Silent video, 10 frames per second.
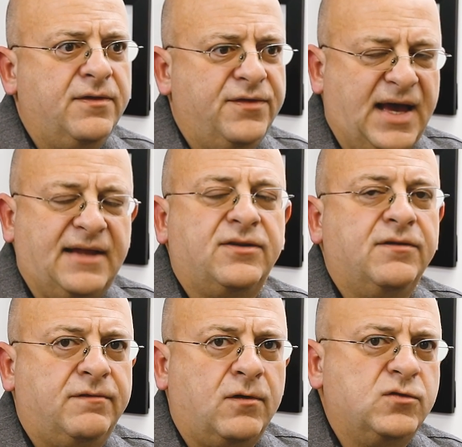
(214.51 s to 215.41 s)
That
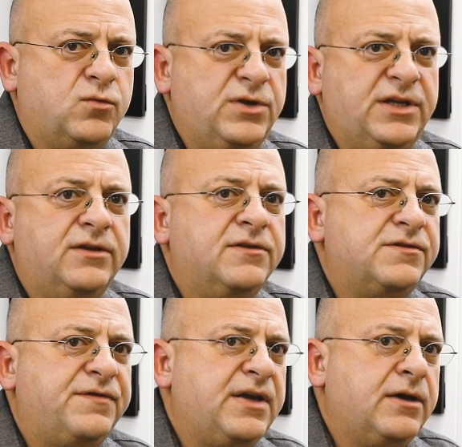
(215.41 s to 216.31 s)
falls within the
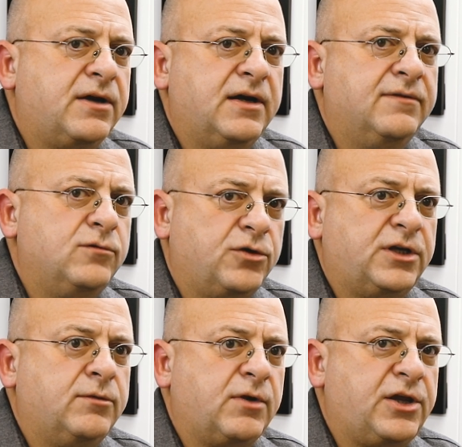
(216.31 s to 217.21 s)
sphere of
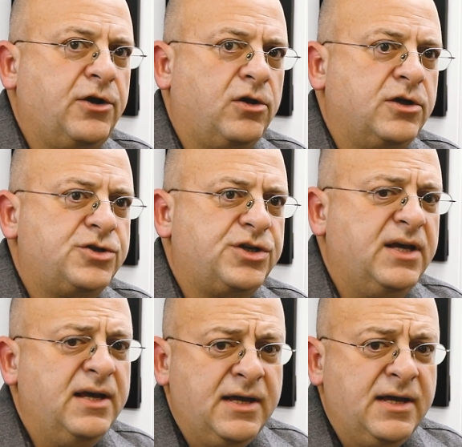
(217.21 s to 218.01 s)
nautical archaeology